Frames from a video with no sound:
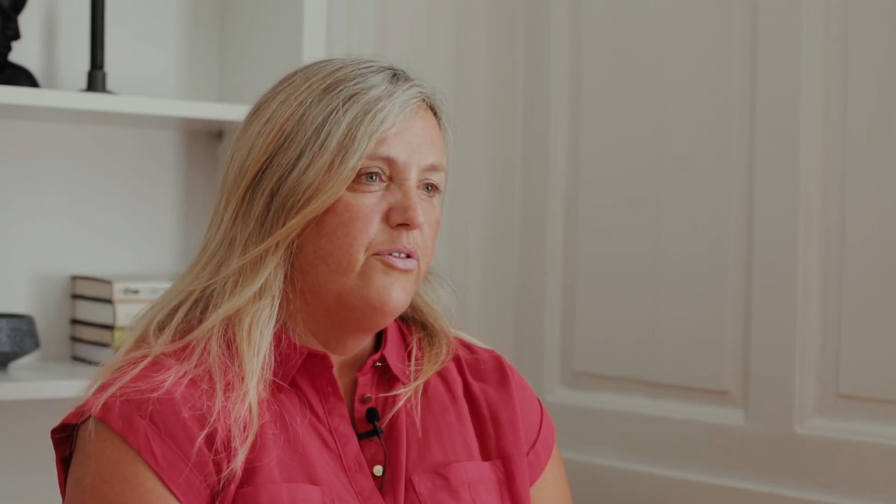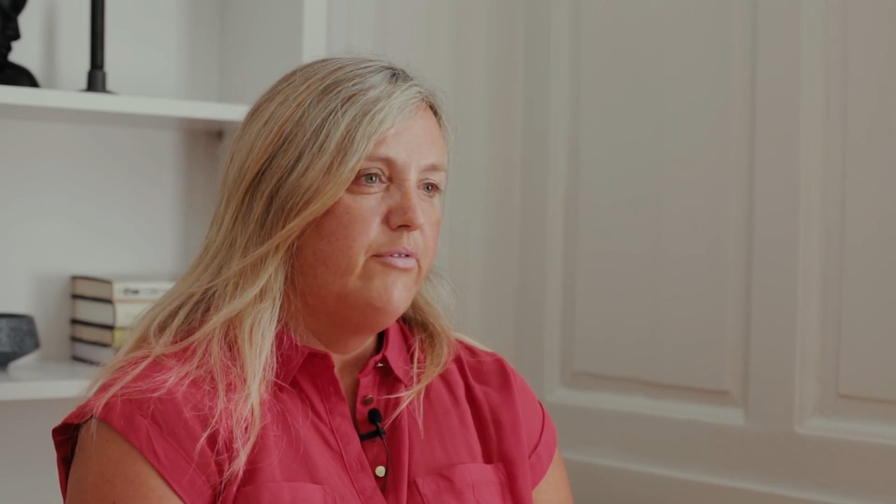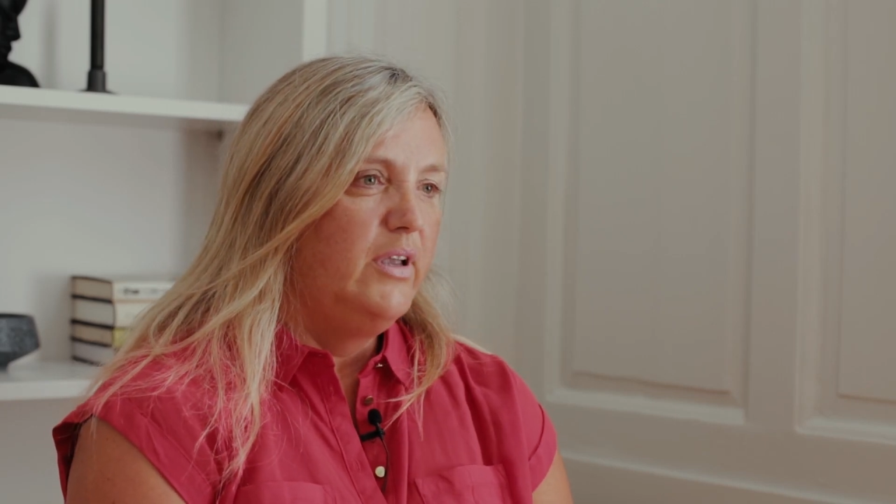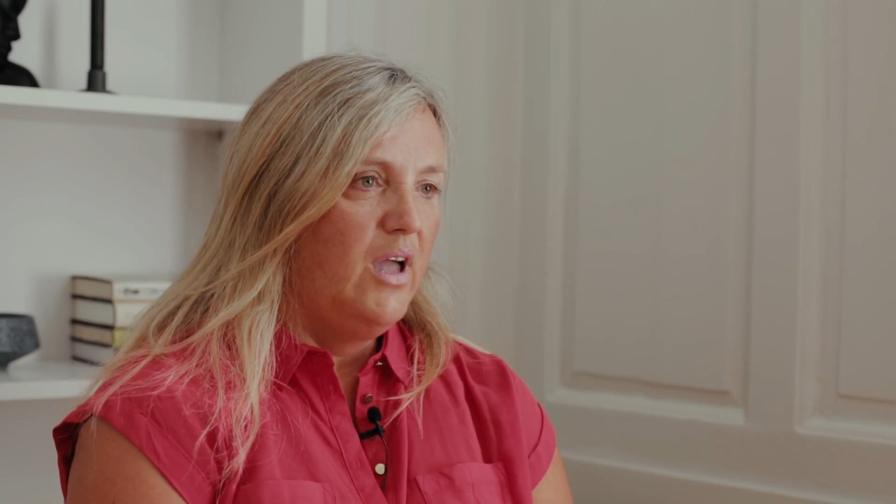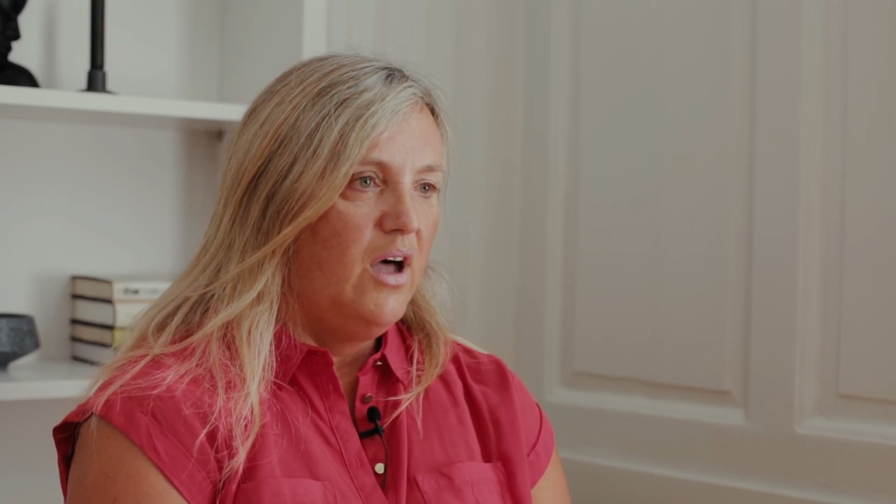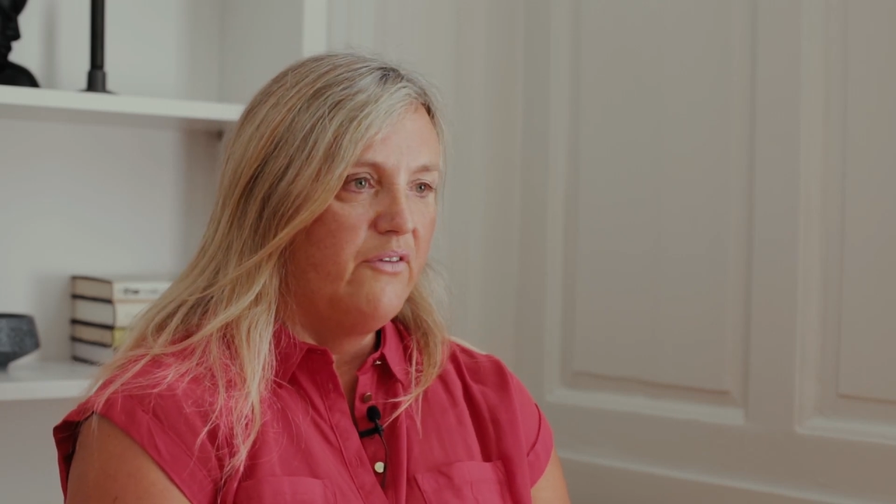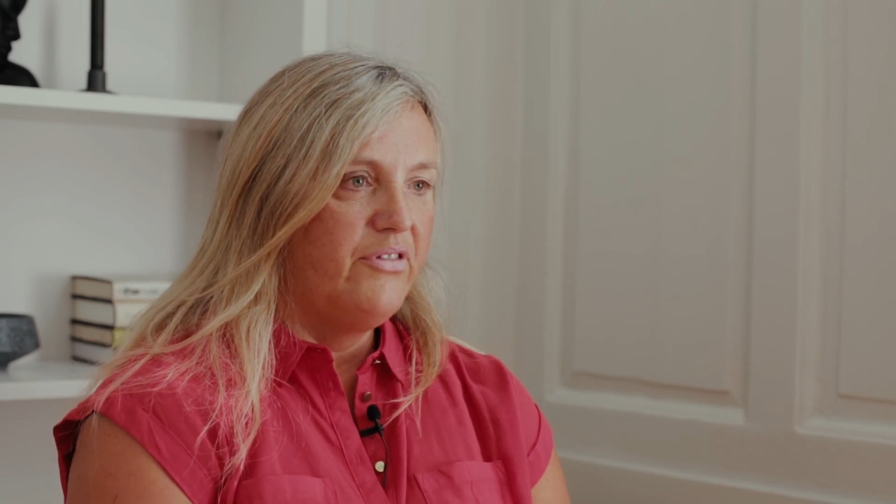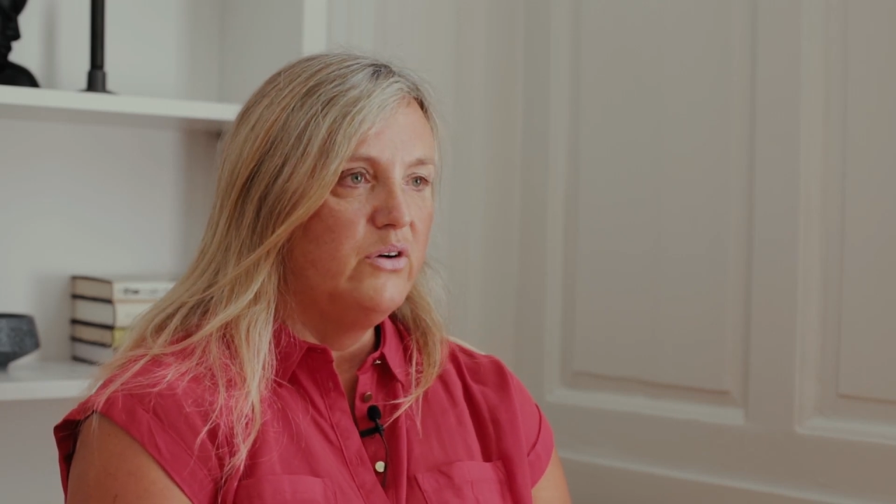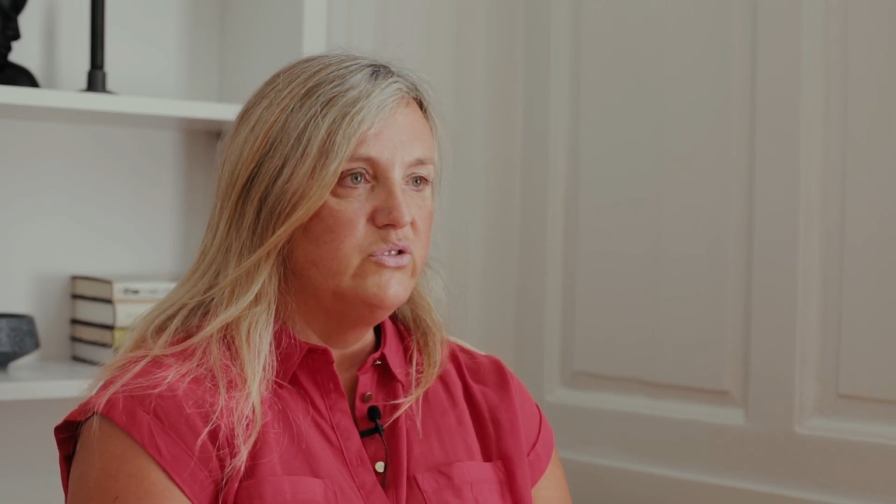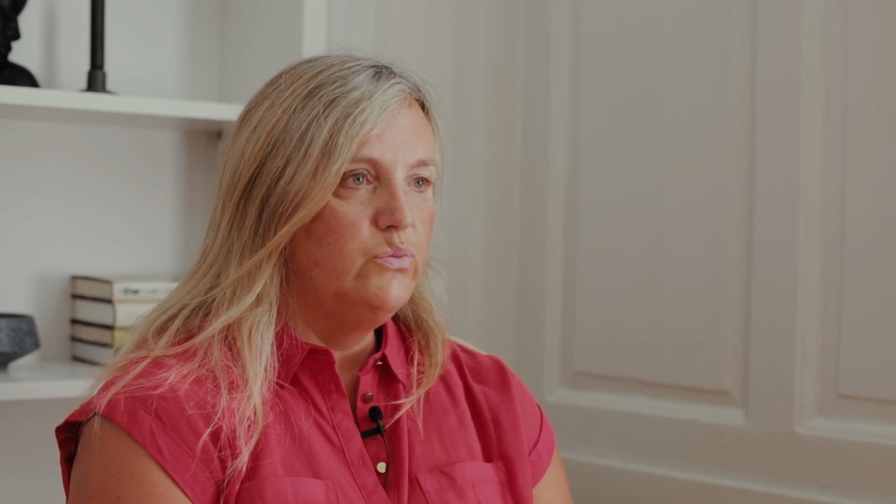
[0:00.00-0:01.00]

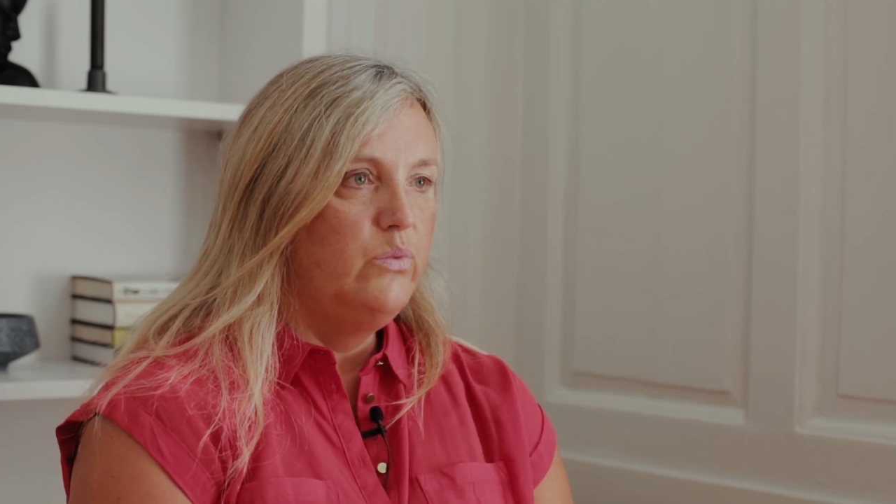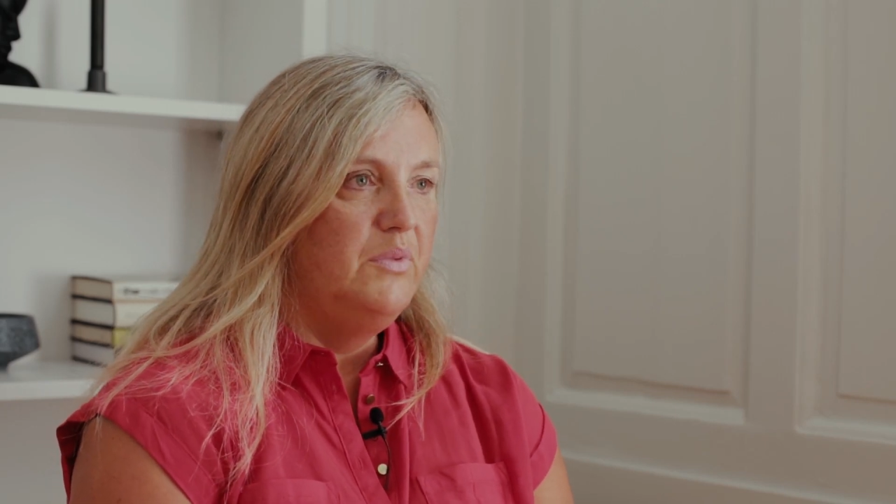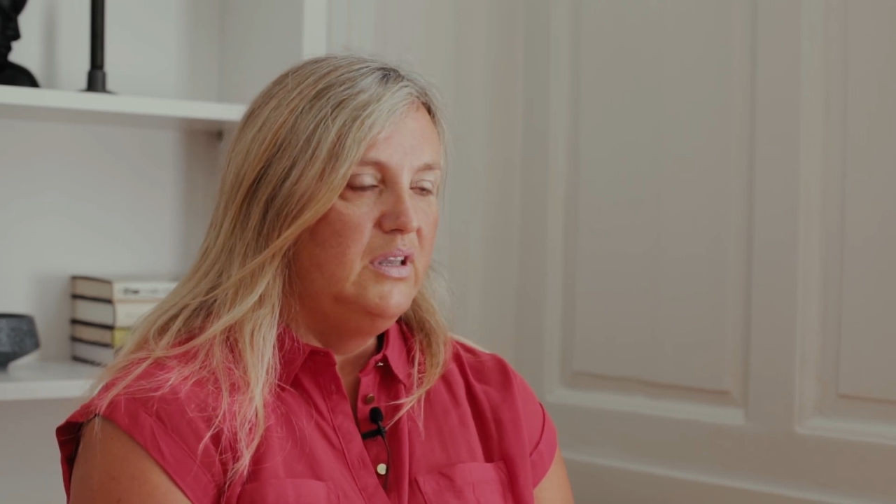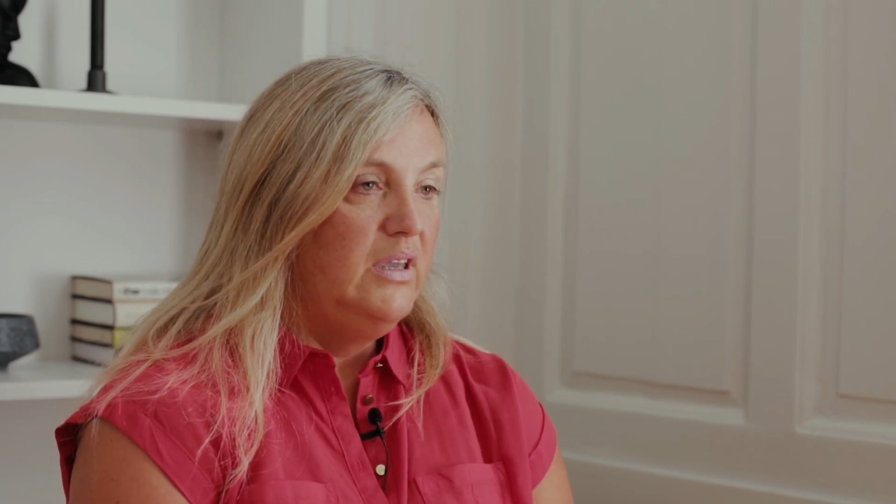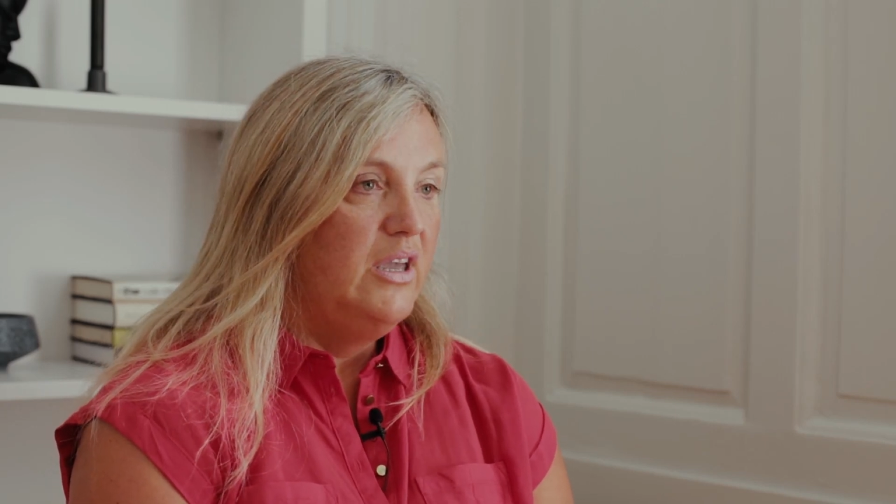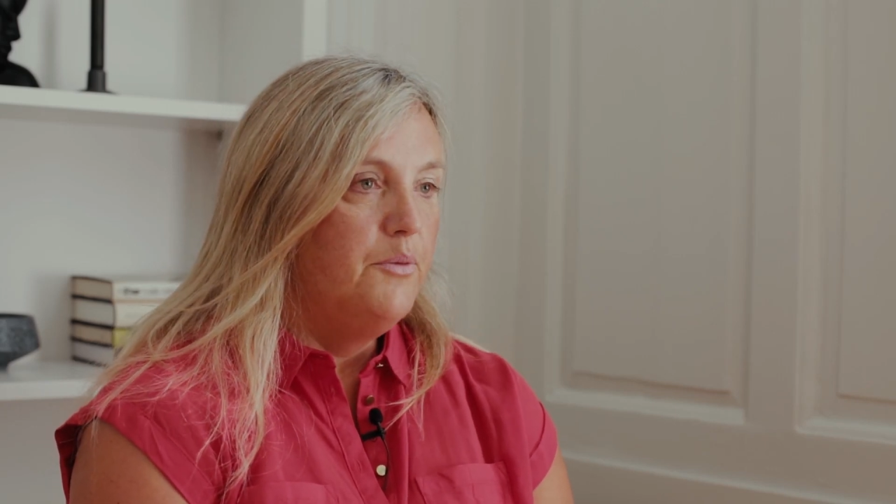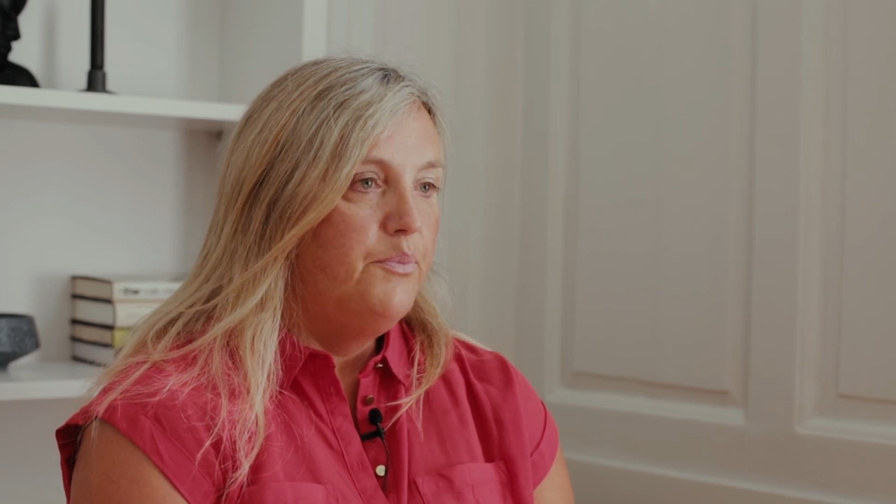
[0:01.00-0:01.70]
3,500 women a year,